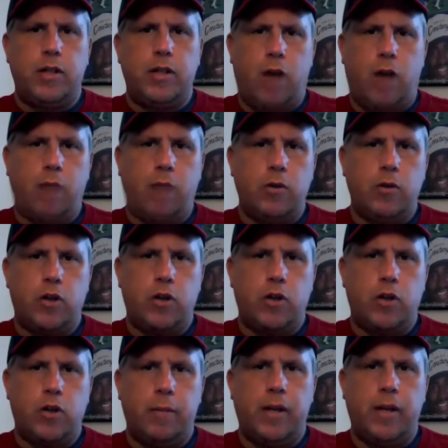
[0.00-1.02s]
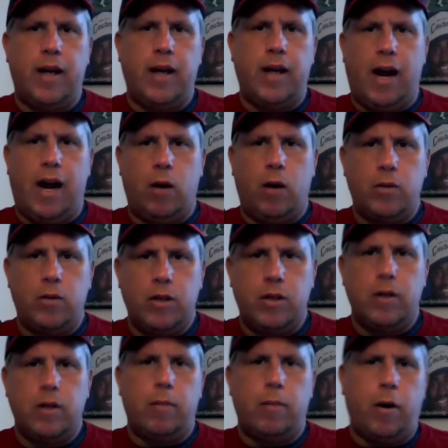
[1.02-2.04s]
Dom Ducharme being out,
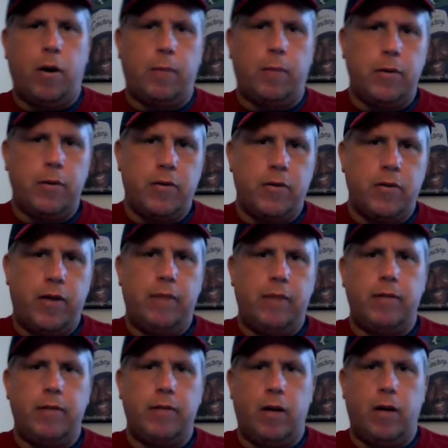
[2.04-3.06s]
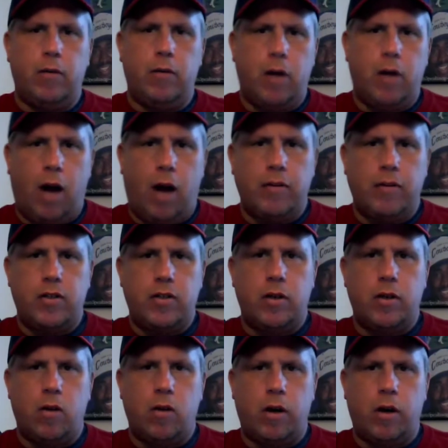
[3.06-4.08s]
Marc Bergevin, obviously
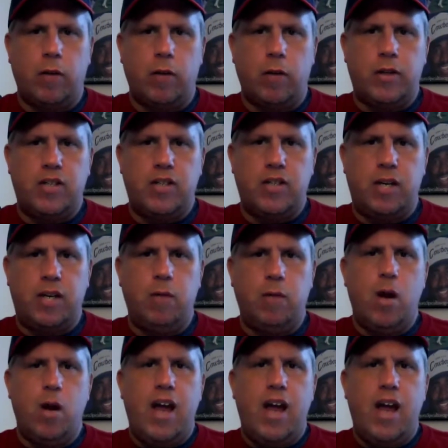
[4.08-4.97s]
no longer with the team.